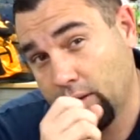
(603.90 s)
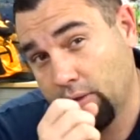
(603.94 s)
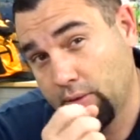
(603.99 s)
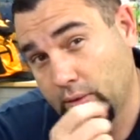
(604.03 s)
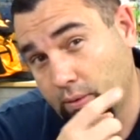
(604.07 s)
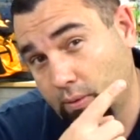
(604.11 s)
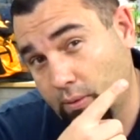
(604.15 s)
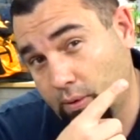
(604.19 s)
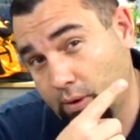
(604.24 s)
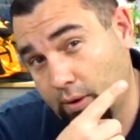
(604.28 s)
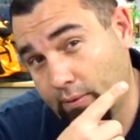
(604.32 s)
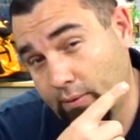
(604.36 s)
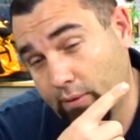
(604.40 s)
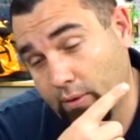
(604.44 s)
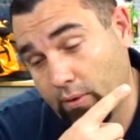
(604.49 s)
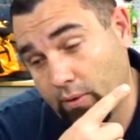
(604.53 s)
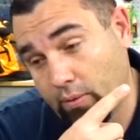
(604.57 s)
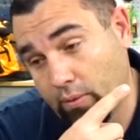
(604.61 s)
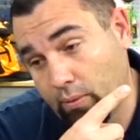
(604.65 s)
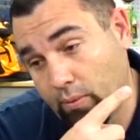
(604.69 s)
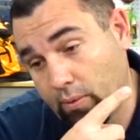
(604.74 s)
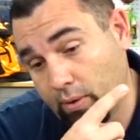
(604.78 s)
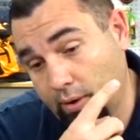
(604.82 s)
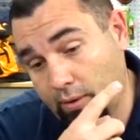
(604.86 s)
throw one
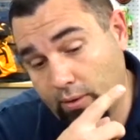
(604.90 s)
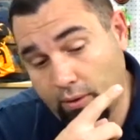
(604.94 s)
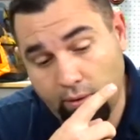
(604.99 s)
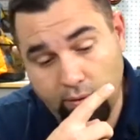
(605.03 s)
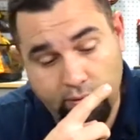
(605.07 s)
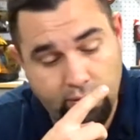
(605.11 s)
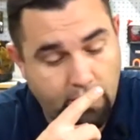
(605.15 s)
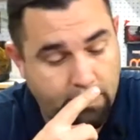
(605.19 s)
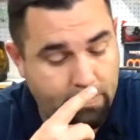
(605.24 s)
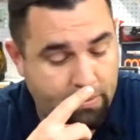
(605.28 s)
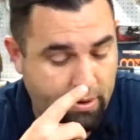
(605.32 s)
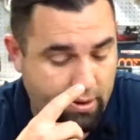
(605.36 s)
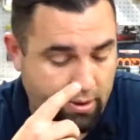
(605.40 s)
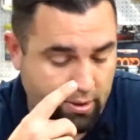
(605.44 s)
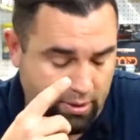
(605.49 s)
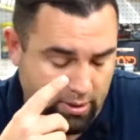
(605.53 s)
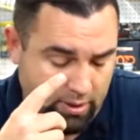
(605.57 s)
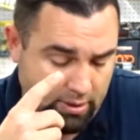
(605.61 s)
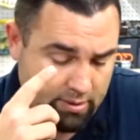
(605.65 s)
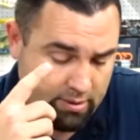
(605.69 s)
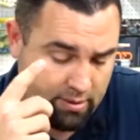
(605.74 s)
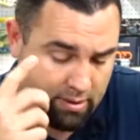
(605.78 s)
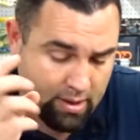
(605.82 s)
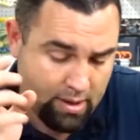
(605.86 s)
of those up there at
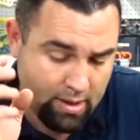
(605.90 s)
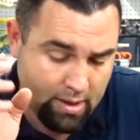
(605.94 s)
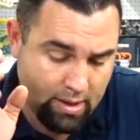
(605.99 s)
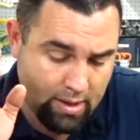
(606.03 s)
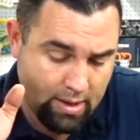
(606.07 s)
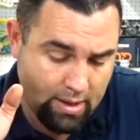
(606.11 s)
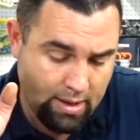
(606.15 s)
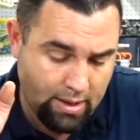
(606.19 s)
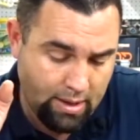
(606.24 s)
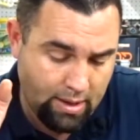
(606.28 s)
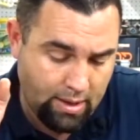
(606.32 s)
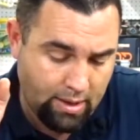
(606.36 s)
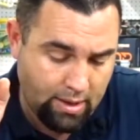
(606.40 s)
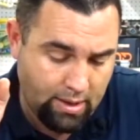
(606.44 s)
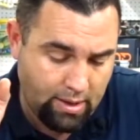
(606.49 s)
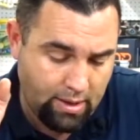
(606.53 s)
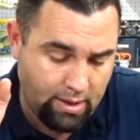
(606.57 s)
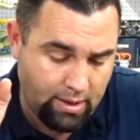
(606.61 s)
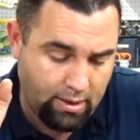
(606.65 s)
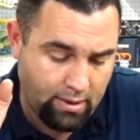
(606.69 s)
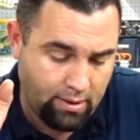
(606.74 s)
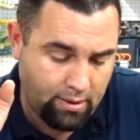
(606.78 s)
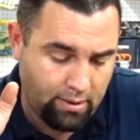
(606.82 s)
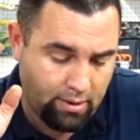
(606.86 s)
least,
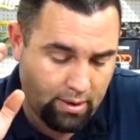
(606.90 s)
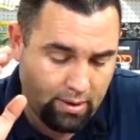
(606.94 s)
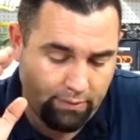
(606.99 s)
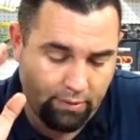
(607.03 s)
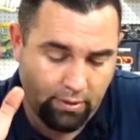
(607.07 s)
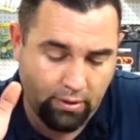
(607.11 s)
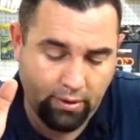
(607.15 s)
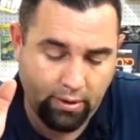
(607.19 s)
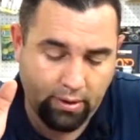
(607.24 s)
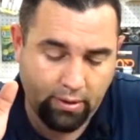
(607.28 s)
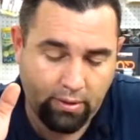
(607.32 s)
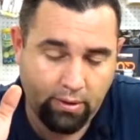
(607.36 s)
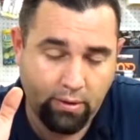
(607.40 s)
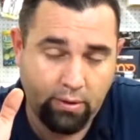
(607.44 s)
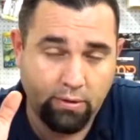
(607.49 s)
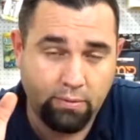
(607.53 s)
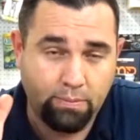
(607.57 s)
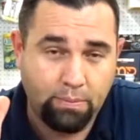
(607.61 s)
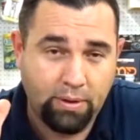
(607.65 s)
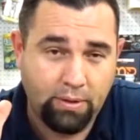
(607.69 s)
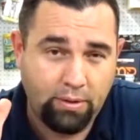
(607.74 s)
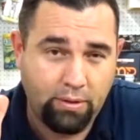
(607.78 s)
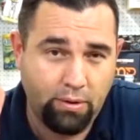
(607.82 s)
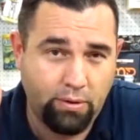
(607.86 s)
and have you look at
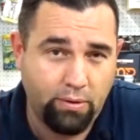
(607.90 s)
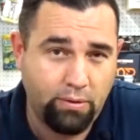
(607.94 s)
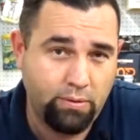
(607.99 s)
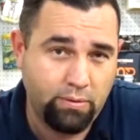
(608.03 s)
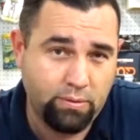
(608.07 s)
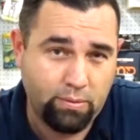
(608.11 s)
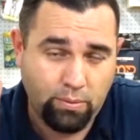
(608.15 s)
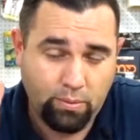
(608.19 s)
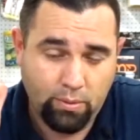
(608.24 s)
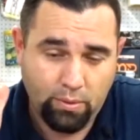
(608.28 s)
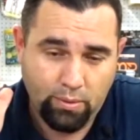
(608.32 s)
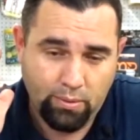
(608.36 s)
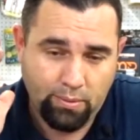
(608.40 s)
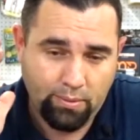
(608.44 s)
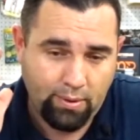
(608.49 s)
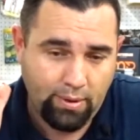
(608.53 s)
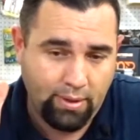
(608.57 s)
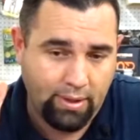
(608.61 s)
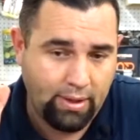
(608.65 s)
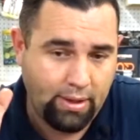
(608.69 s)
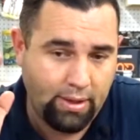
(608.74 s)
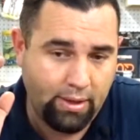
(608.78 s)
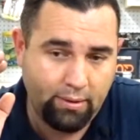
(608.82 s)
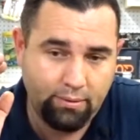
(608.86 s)
those. But those were
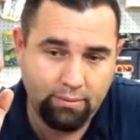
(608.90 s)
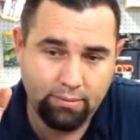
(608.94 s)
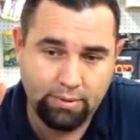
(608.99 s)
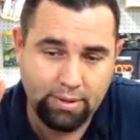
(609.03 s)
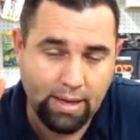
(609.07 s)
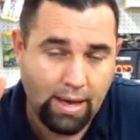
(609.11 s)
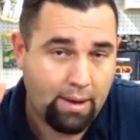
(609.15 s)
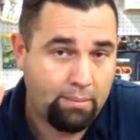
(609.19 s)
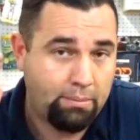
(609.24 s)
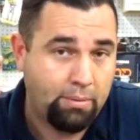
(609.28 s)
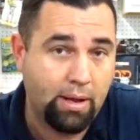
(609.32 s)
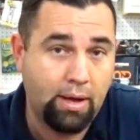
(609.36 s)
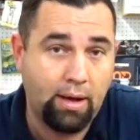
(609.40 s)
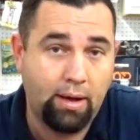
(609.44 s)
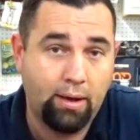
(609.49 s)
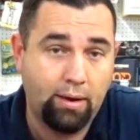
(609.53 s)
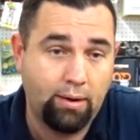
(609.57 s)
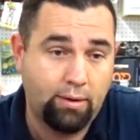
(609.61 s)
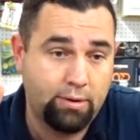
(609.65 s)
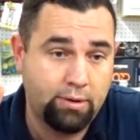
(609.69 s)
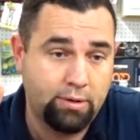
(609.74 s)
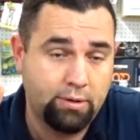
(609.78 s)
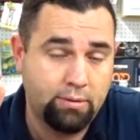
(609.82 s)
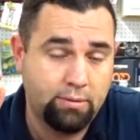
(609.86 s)
really top
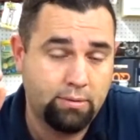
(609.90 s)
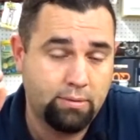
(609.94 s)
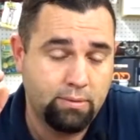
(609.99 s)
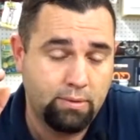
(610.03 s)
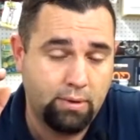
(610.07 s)
notch.